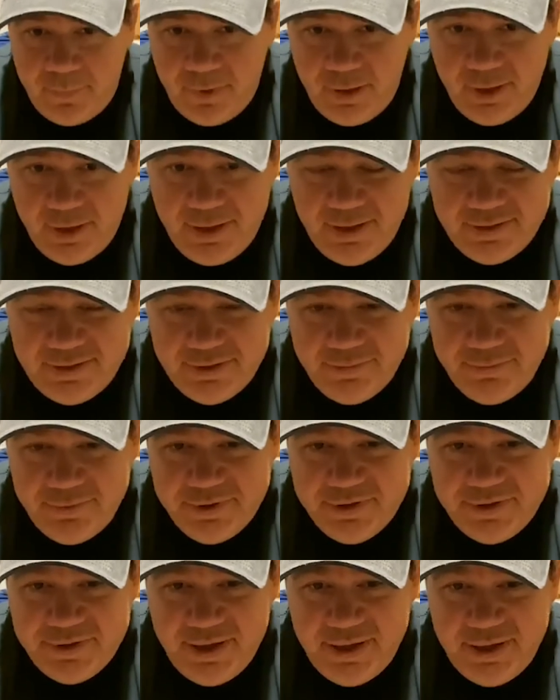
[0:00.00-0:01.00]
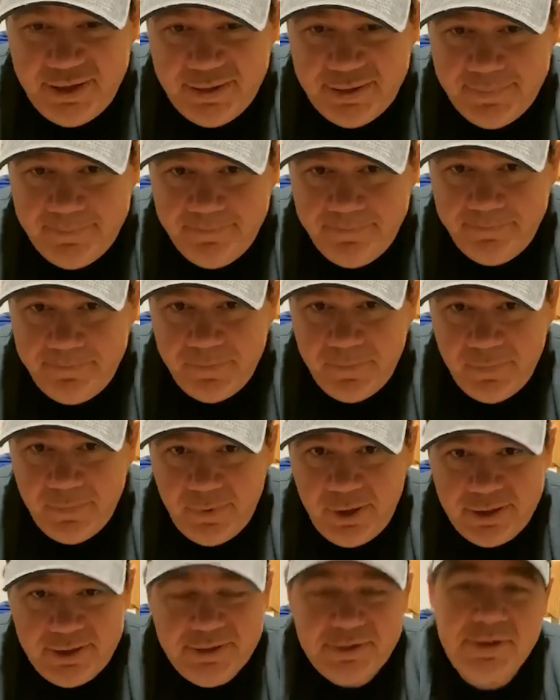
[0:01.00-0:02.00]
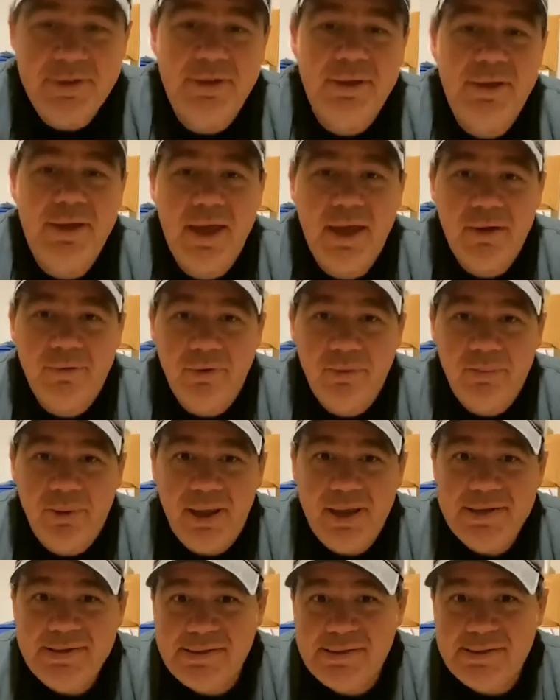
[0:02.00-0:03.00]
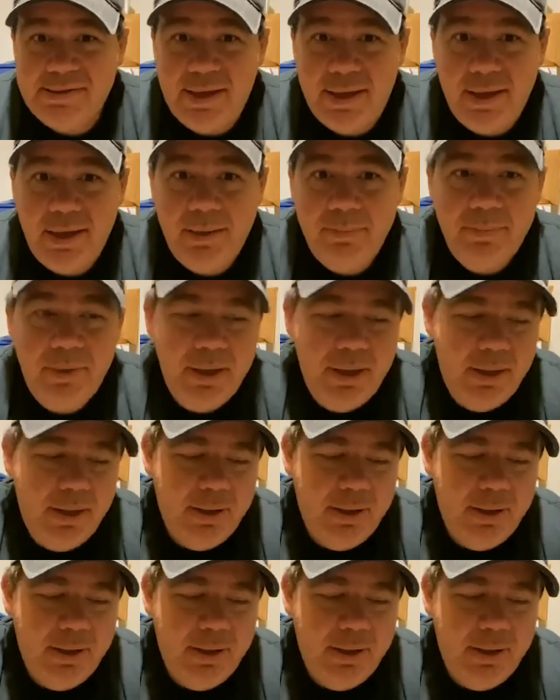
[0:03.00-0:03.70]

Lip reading: because it was, I just couldn't get it replaced in time,